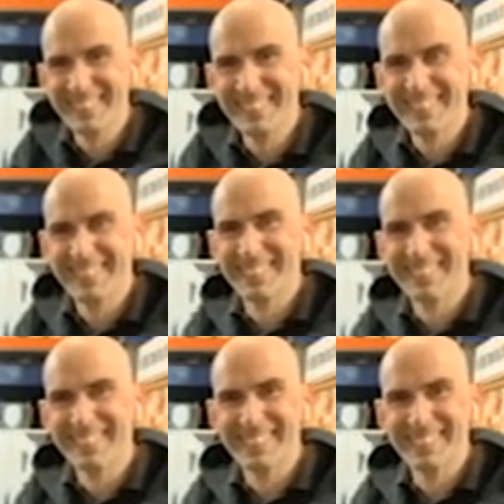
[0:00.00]

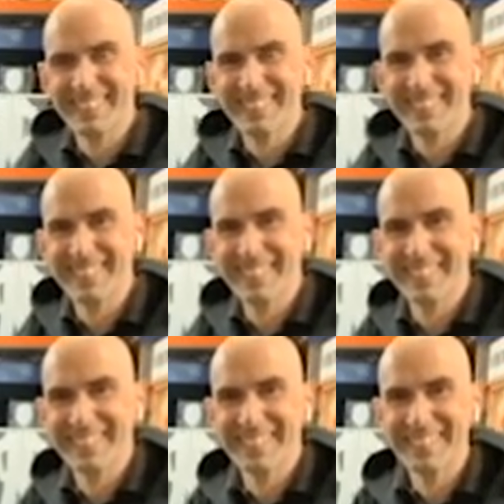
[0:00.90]

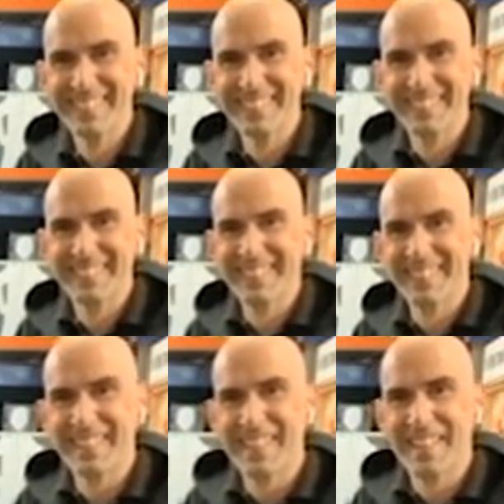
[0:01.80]

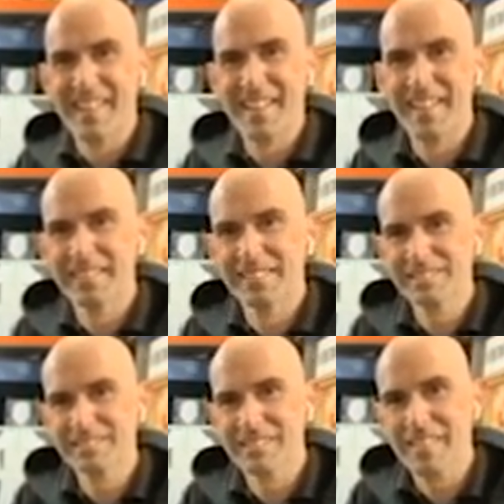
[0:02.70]

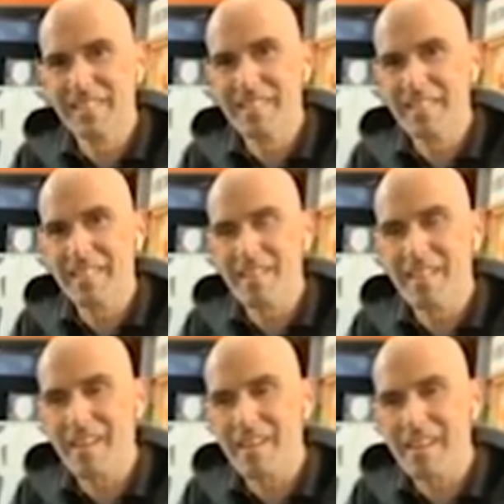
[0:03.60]

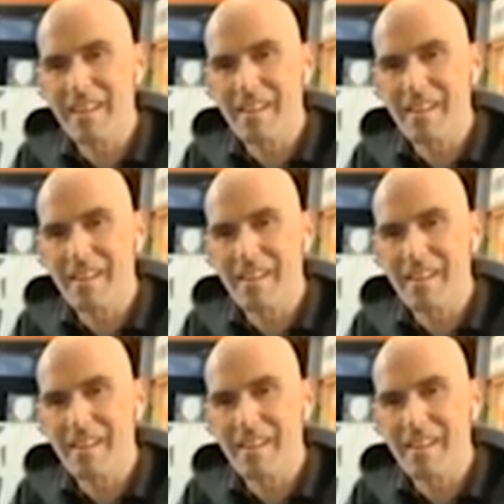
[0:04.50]
(not speaking)